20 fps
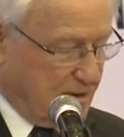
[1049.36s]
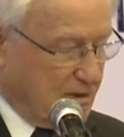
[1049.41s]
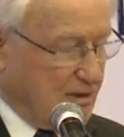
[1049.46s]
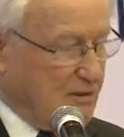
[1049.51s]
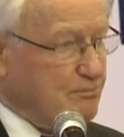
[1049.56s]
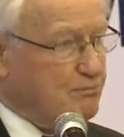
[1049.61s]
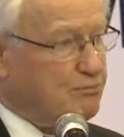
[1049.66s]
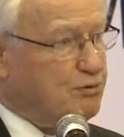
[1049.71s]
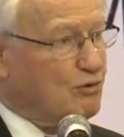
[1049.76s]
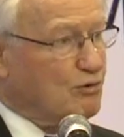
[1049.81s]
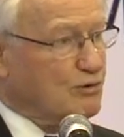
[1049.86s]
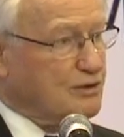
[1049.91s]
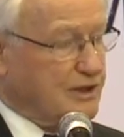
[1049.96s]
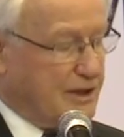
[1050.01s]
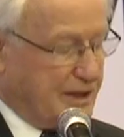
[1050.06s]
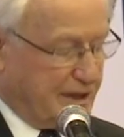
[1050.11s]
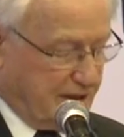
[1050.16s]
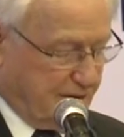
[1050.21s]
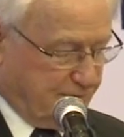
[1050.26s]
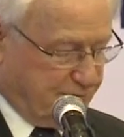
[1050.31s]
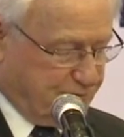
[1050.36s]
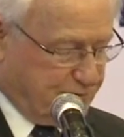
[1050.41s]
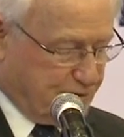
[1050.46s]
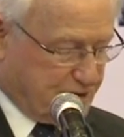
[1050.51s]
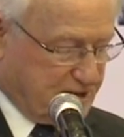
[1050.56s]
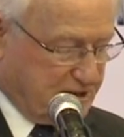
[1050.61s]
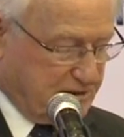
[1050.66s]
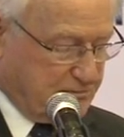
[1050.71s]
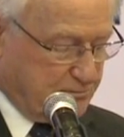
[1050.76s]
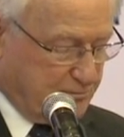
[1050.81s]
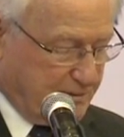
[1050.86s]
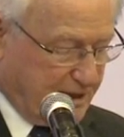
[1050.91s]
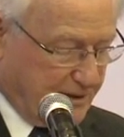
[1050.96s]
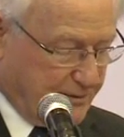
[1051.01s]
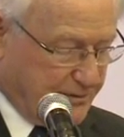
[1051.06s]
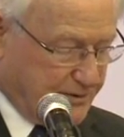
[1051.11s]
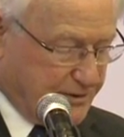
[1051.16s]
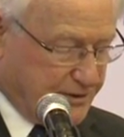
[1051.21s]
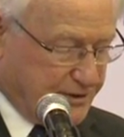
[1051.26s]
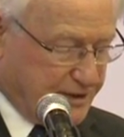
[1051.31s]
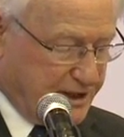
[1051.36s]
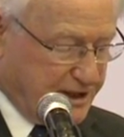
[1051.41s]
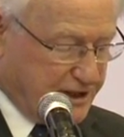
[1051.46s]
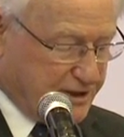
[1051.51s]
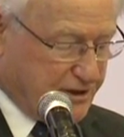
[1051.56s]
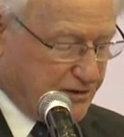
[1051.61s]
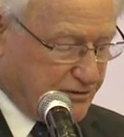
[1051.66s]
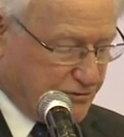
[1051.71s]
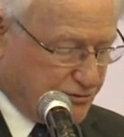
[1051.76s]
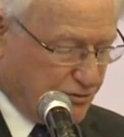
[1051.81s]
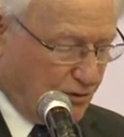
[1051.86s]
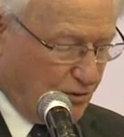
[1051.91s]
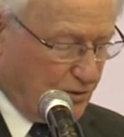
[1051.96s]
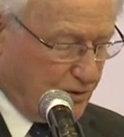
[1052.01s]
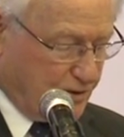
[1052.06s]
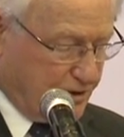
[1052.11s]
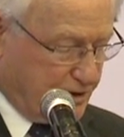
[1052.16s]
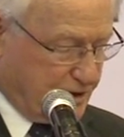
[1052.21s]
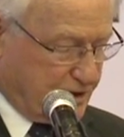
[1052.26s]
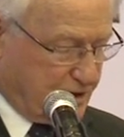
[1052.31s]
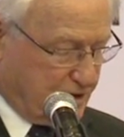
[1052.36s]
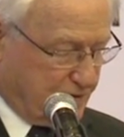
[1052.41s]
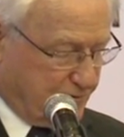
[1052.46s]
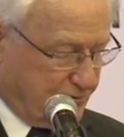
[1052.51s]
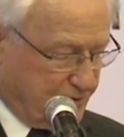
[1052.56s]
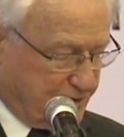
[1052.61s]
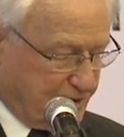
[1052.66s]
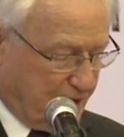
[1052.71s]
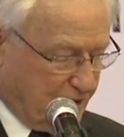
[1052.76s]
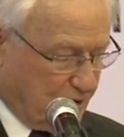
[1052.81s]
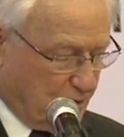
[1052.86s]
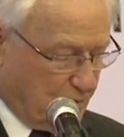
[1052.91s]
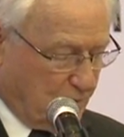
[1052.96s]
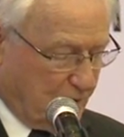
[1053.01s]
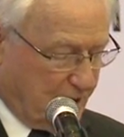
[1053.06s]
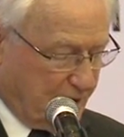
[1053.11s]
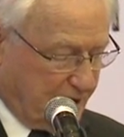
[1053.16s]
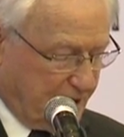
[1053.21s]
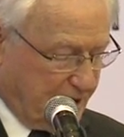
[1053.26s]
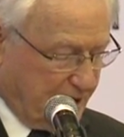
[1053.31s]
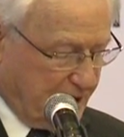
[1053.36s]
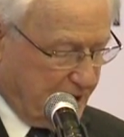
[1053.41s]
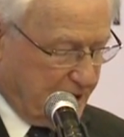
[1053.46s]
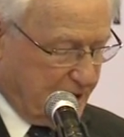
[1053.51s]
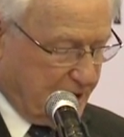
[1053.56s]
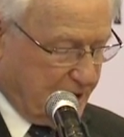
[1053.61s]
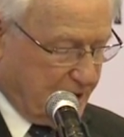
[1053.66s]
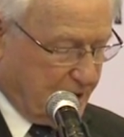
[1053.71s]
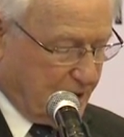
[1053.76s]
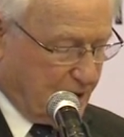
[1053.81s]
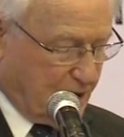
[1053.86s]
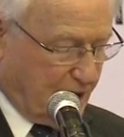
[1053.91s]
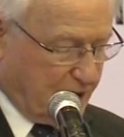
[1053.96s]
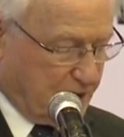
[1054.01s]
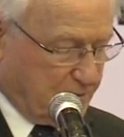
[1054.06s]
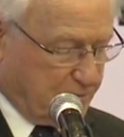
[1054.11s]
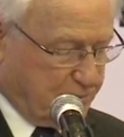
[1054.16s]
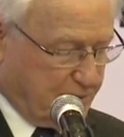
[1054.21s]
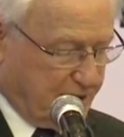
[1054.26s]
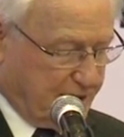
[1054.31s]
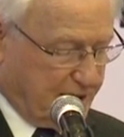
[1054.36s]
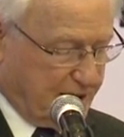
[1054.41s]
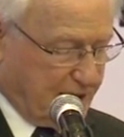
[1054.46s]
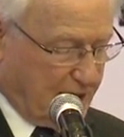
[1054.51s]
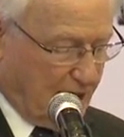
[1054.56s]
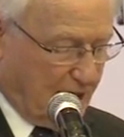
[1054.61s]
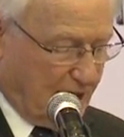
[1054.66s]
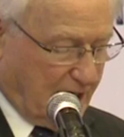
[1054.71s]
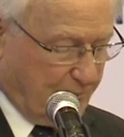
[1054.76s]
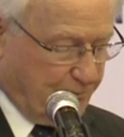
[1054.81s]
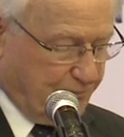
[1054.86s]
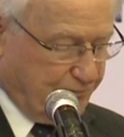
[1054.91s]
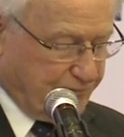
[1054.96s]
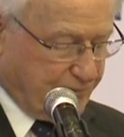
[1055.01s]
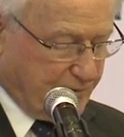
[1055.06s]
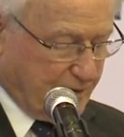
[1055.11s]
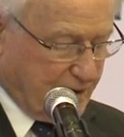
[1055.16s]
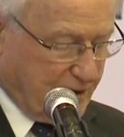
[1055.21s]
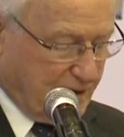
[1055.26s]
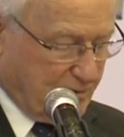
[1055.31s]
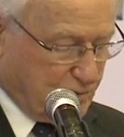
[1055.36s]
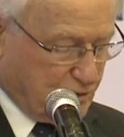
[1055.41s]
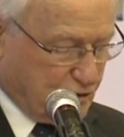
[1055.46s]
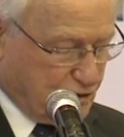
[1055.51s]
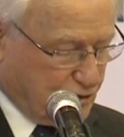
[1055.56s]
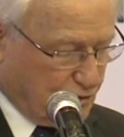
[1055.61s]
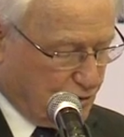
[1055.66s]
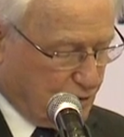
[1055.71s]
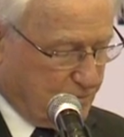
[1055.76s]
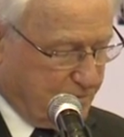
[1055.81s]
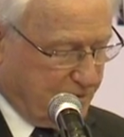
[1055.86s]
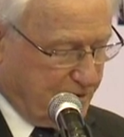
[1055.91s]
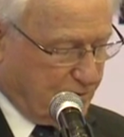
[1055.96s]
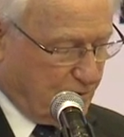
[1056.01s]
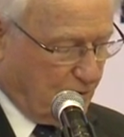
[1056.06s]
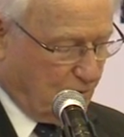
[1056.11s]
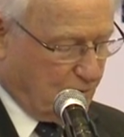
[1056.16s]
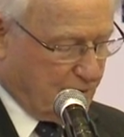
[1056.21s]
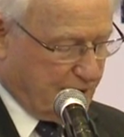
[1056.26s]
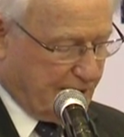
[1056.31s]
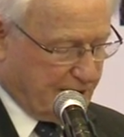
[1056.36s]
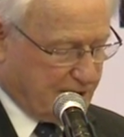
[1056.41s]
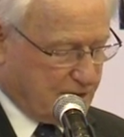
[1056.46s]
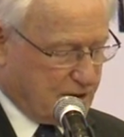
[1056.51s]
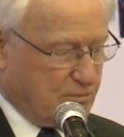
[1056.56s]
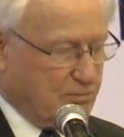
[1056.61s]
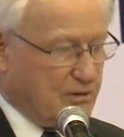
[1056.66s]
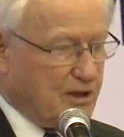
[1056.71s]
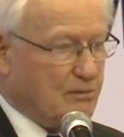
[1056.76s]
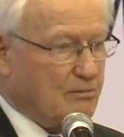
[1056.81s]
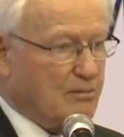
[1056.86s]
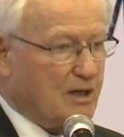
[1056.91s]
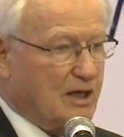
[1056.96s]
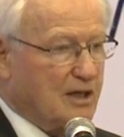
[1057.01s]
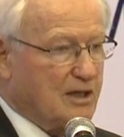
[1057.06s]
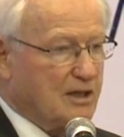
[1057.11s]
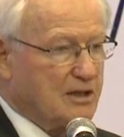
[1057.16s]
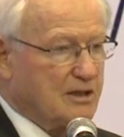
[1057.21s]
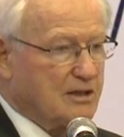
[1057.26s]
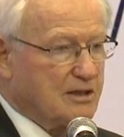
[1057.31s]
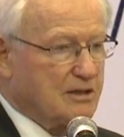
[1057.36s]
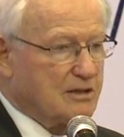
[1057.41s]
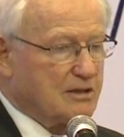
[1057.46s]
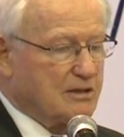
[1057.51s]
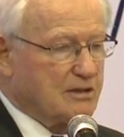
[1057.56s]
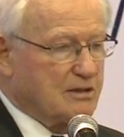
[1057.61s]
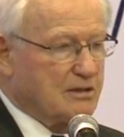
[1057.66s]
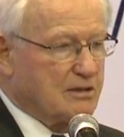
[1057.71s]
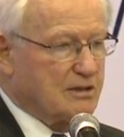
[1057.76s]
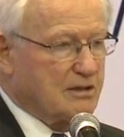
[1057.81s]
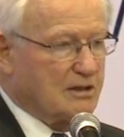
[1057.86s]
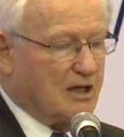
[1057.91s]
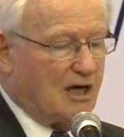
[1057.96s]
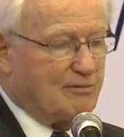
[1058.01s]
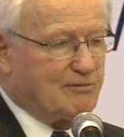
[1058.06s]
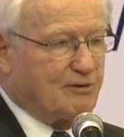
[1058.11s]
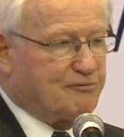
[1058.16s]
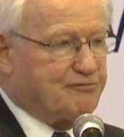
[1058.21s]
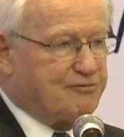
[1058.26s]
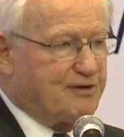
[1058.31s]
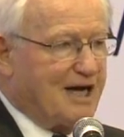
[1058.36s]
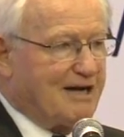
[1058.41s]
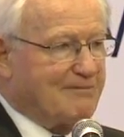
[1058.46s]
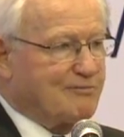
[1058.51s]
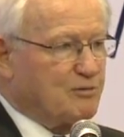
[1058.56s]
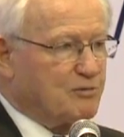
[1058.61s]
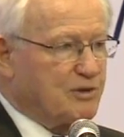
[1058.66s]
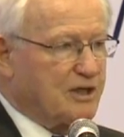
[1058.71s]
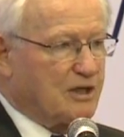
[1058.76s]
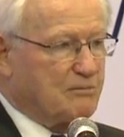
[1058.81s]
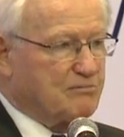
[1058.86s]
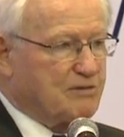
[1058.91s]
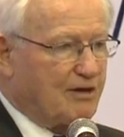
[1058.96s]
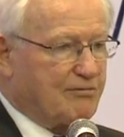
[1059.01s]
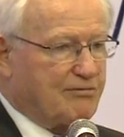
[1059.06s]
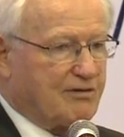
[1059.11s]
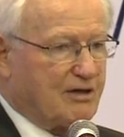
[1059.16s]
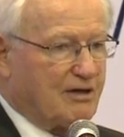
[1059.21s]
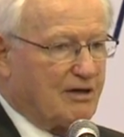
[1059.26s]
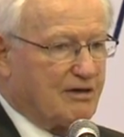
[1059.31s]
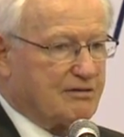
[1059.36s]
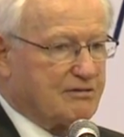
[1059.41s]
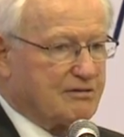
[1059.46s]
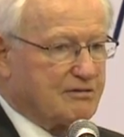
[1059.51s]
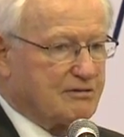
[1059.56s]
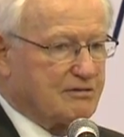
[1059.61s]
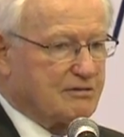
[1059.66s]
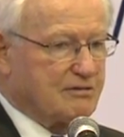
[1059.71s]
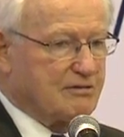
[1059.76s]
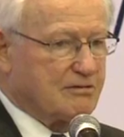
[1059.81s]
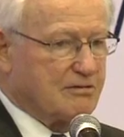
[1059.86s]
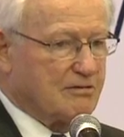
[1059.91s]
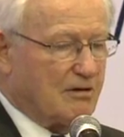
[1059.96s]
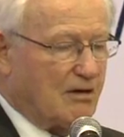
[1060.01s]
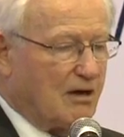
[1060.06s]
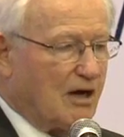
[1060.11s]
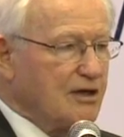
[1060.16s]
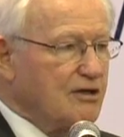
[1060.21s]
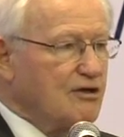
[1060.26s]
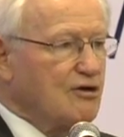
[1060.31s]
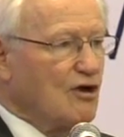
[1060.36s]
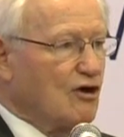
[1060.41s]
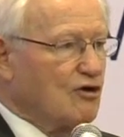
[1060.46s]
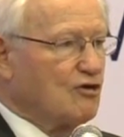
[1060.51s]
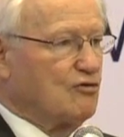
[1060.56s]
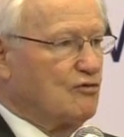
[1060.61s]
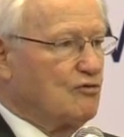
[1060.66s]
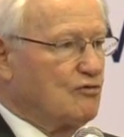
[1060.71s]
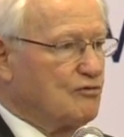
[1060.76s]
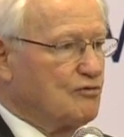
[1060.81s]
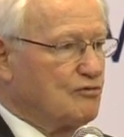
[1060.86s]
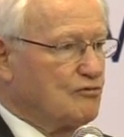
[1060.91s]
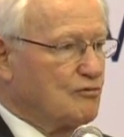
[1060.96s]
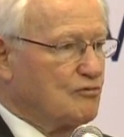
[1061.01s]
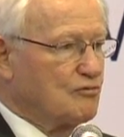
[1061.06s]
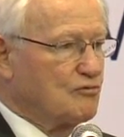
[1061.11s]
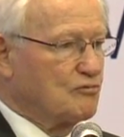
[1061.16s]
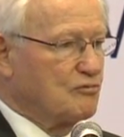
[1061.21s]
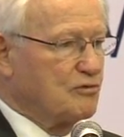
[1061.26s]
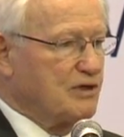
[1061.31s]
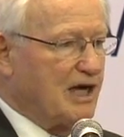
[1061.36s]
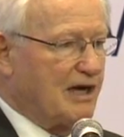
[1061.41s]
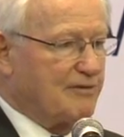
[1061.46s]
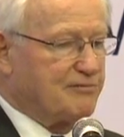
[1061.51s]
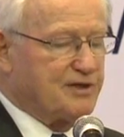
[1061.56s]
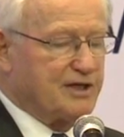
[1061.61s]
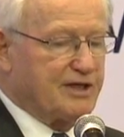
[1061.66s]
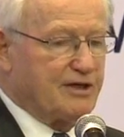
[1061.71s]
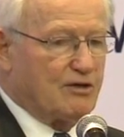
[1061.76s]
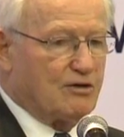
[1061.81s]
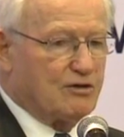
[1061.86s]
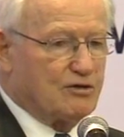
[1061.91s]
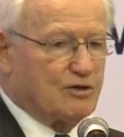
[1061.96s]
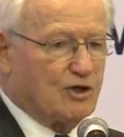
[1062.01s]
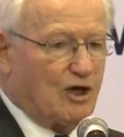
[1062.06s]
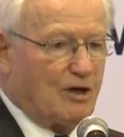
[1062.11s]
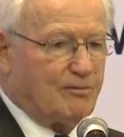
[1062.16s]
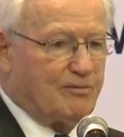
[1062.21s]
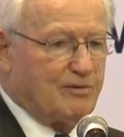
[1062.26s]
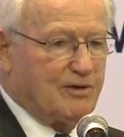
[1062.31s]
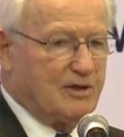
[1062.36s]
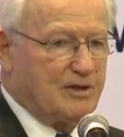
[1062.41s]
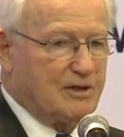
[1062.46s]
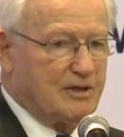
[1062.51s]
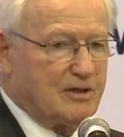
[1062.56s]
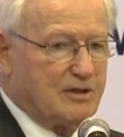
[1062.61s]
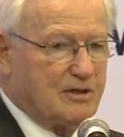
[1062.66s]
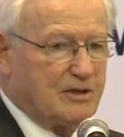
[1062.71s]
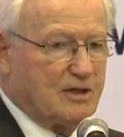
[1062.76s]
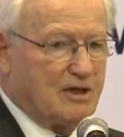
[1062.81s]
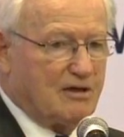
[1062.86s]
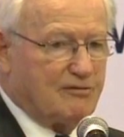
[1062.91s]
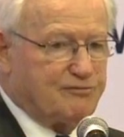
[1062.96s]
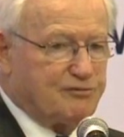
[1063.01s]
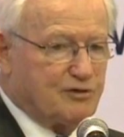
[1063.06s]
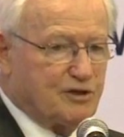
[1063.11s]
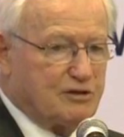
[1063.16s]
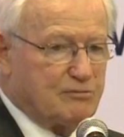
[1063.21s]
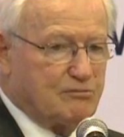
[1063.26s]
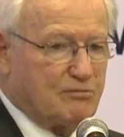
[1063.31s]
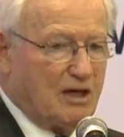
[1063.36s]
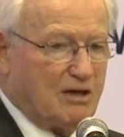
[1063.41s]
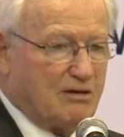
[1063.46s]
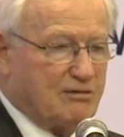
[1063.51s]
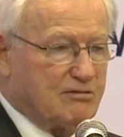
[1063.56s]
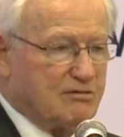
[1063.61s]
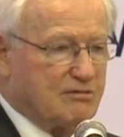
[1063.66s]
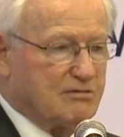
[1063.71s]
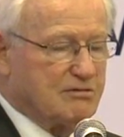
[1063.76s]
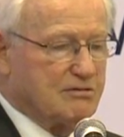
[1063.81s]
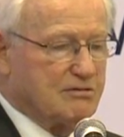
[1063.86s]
Importantly, a foot and mouth disease control initiative is underway in Laos PDR and will shortly be rolled out to Myanmar. I'm a farmer when I'm nothing else. I know we have to get on top of foot and mouth.